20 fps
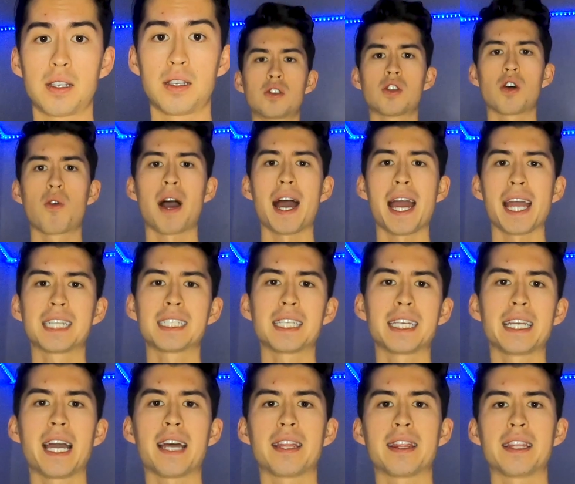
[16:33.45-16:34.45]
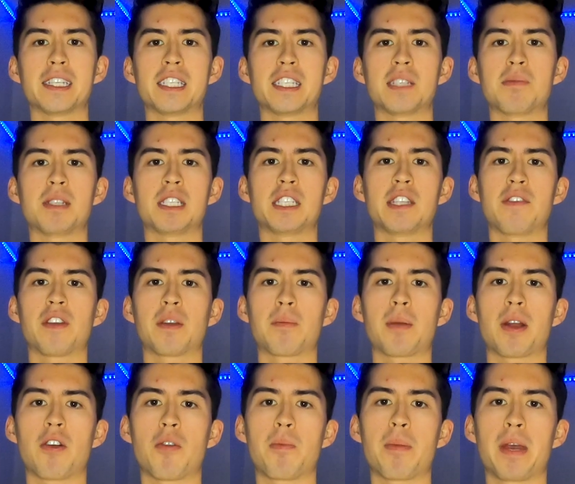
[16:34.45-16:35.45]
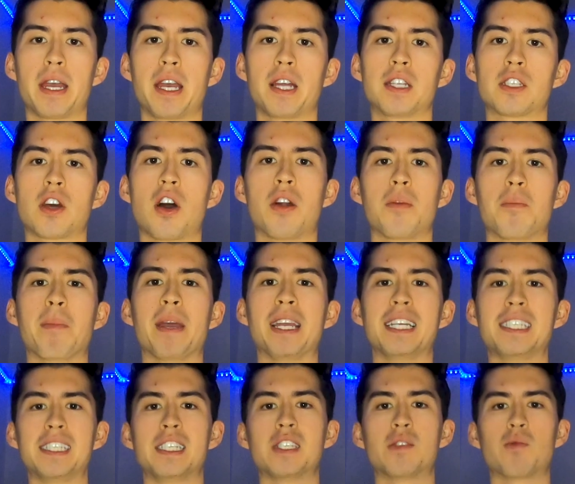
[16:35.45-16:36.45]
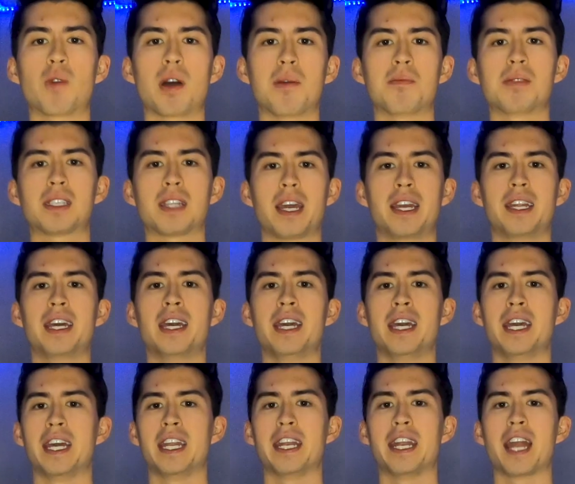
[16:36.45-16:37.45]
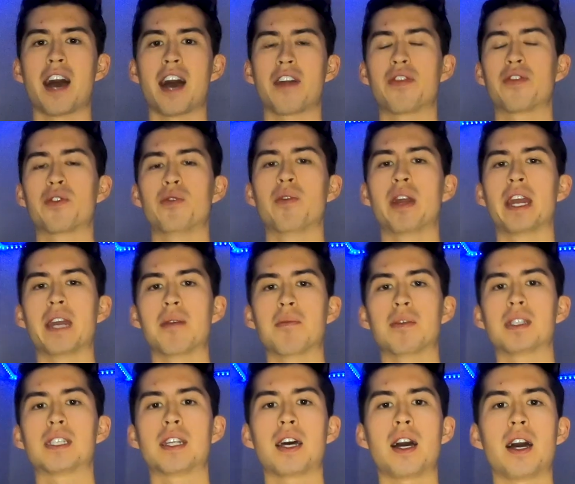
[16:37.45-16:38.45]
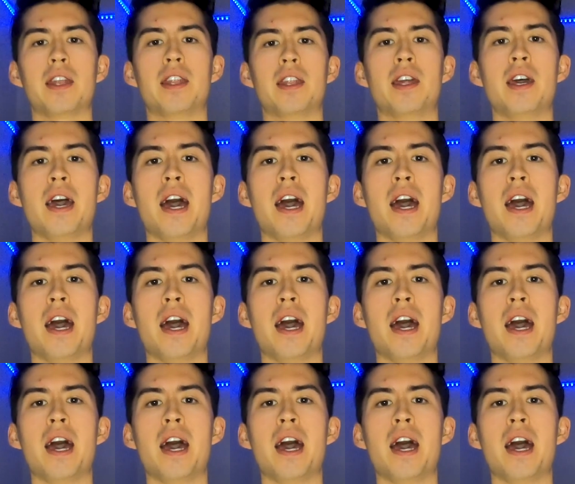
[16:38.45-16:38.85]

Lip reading: So I actually got this specific pair of pants on Macy's website and not through Amazon.